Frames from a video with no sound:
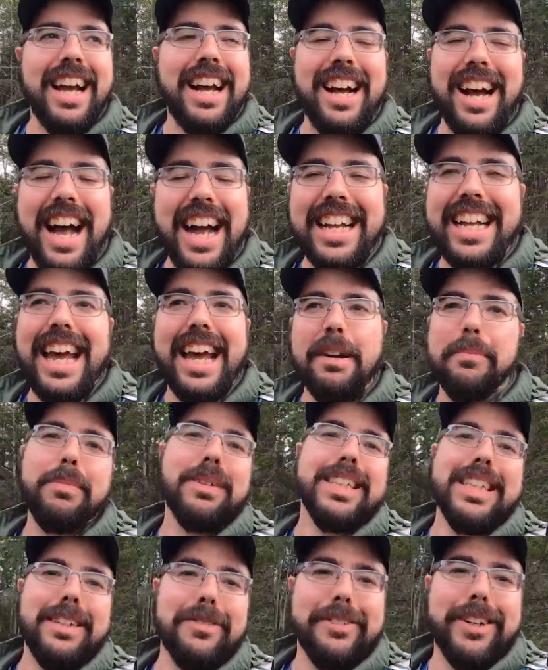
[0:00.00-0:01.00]
Uh, I can't
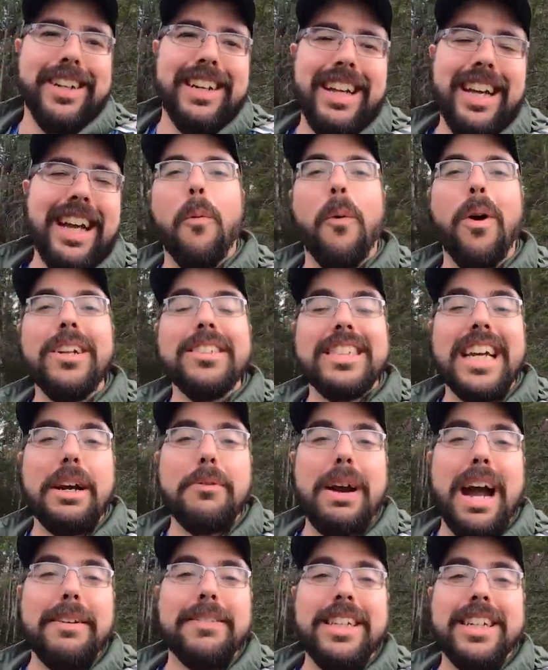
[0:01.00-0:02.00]
believe it. Once
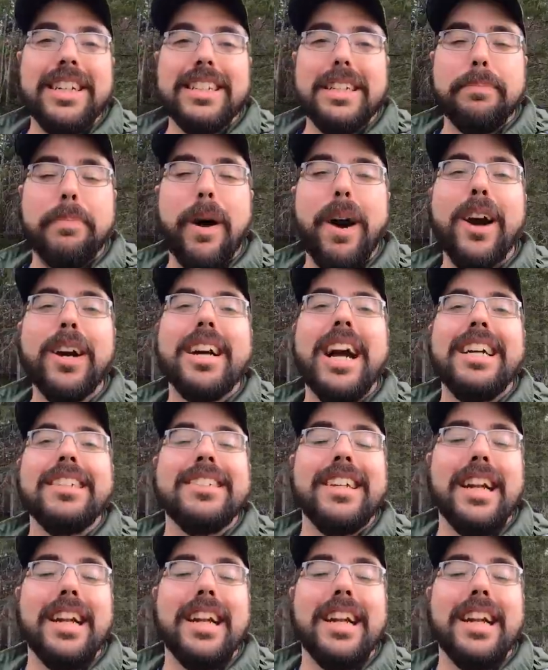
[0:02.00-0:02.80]
I arrived here at the park, I